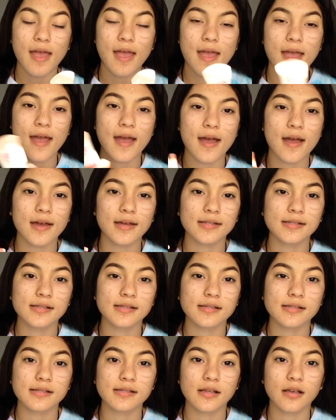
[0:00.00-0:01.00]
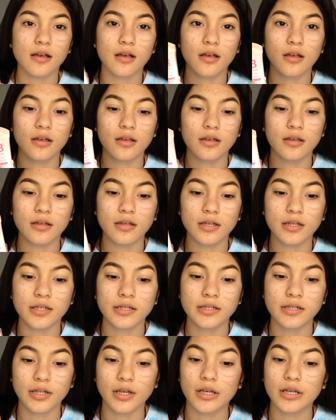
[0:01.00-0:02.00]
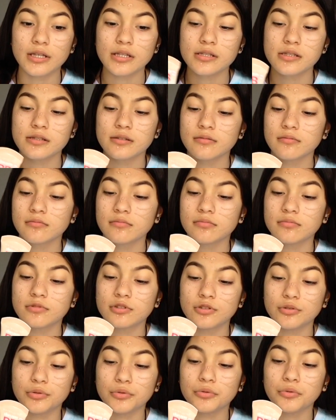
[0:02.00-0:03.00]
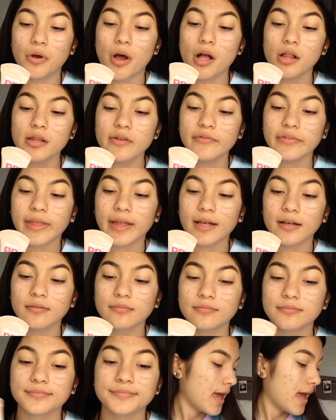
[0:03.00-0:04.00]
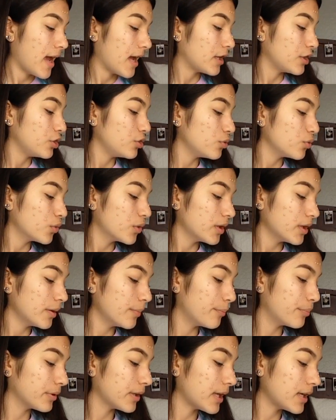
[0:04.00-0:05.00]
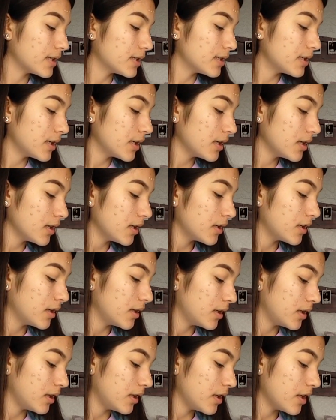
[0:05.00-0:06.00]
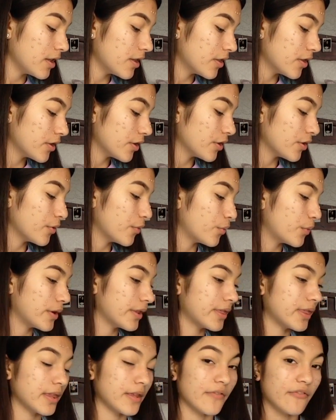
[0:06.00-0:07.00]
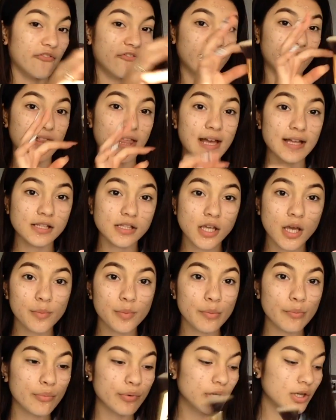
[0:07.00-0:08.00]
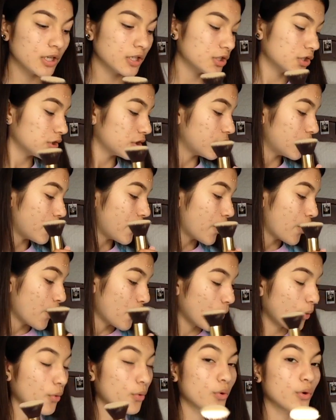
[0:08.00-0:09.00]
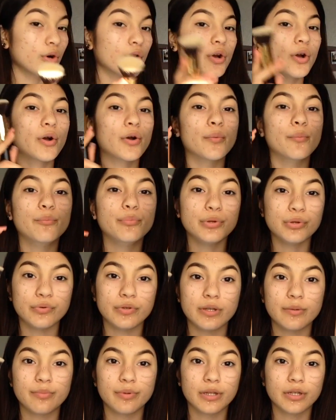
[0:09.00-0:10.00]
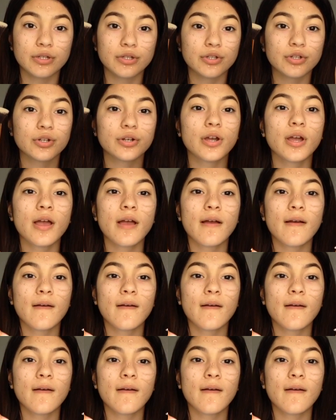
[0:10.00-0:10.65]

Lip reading: and it does do all of that. And you could blend it either with a flat top brush or a beauty blender.